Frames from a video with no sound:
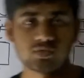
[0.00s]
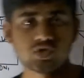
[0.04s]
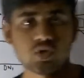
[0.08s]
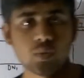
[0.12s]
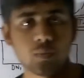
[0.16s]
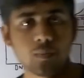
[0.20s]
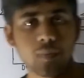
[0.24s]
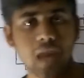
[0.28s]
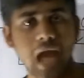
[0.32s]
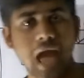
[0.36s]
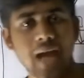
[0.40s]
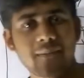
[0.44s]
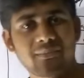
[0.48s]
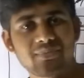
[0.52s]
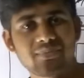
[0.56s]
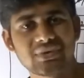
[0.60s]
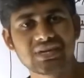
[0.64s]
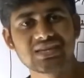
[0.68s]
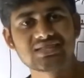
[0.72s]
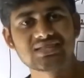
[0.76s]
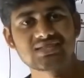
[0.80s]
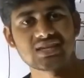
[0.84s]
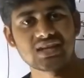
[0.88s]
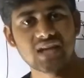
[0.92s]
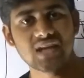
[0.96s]
So map
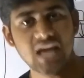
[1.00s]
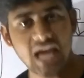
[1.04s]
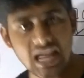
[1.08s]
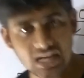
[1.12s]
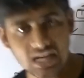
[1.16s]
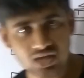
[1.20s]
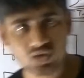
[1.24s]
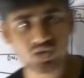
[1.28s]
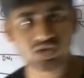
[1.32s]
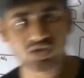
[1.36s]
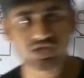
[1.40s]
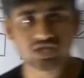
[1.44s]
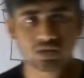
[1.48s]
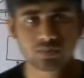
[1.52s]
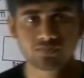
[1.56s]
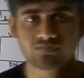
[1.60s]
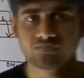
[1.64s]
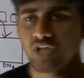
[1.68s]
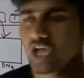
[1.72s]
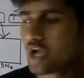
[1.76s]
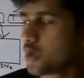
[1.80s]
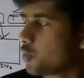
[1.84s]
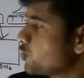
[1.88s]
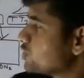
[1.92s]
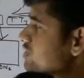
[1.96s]
is an
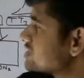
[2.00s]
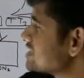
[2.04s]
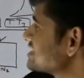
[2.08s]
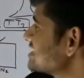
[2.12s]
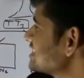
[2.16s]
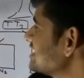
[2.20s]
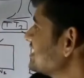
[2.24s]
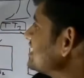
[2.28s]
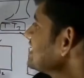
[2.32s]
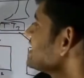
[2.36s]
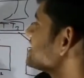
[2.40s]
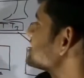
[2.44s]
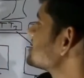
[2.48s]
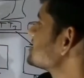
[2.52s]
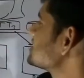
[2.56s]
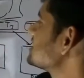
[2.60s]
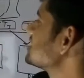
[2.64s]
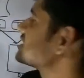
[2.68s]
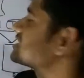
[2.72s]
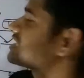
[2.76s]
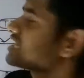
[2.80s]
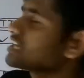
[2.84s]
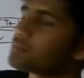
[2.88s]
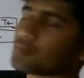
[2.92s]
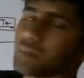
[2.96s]
algorithm which is
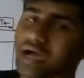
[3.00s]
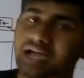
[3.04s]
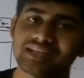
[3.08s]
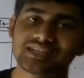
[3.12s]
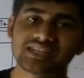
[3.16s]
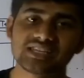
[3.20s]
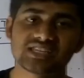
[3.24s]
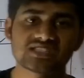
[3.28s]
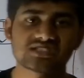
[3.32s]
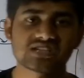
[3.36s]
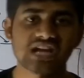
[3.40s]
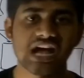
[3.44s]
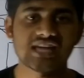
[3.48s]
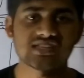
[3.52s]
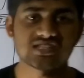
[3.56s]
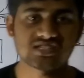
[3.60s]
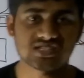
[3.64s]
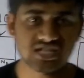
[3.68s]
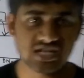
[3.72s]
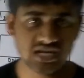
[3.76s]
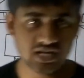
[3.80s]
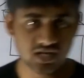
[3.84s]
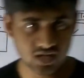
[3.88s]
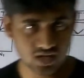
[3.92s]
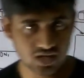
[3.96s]
initiated by this task
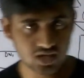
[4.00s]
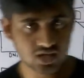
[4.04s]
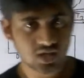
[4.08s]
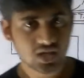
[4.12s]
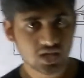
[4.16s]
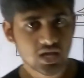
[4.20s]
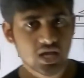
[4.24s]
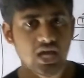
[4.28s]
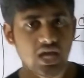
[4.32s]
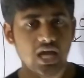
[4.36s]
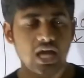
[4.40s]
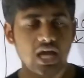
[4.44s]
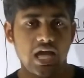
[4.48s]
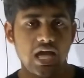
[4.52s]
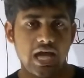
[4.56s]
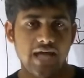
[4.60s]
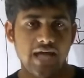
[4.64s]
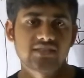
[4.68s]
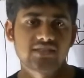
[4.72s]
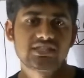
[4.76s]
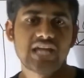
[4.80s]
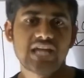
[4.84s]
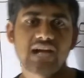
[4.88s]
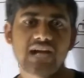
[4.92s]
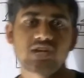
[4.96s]
tracker,
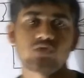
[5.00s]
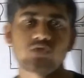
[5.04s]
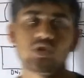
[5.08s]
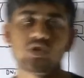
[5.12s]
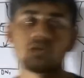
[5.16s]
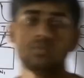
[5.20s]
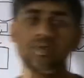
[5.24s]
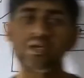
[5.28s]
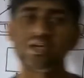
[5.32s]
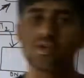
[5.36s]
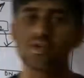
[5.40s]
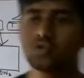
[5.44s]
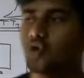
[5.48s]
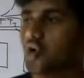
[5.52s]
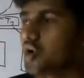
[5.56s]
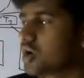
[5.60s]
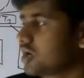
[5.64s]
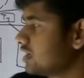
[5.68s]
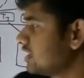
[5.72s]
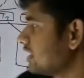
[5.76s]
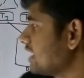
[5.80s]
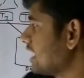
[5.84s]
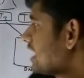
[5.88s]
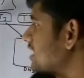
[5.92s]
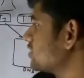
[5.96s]
and that will be
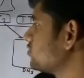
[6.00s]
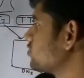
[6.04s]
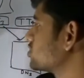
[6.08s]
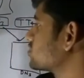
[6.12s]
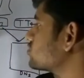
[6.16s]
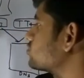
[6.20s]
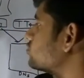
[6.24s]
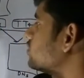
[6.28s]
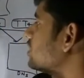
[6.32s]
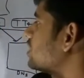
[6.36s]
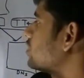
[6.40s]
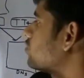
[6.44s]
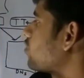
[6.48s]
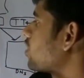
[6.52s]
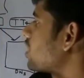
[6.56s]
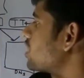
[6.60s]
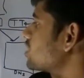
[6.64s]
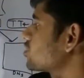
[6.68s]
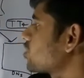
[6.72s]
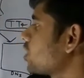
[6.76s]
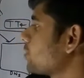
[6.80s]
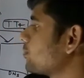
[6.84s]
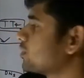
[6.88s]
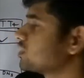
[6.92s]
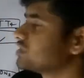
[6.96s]
called, and it will
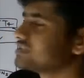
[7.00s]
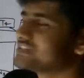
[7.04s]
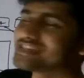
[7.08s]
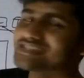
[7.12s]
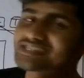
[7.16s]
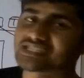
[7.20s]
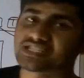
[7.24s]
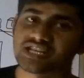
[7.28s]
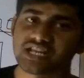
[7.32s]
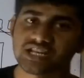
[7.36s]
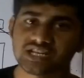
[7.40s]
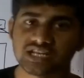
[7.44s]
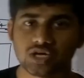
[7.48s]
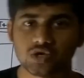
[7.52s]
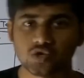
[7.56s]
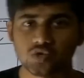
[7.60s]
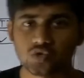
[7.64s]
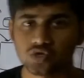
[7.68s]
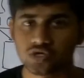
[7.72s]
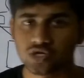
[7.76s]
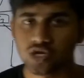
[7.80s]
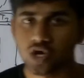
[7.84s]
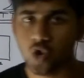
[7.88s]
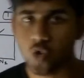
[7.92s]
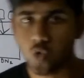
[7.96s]
work upon this data
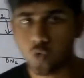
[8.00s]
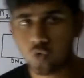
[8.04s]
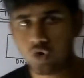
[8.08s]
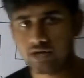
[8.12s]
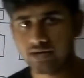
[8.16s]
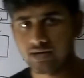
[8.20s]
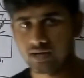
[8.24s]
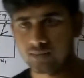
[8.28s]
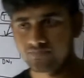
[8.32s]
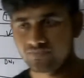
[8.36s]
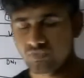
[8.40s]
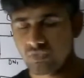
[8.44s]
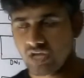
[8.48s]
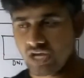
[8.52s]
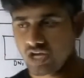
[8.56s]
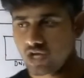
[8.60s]
node 1.